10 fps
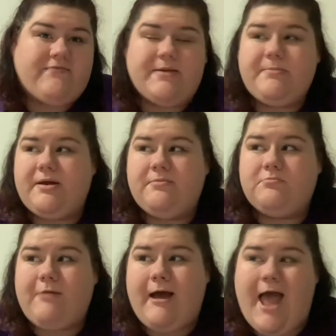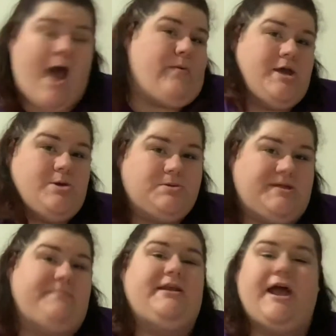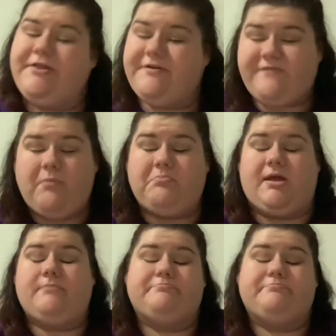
them and how I use them and how they've helped me.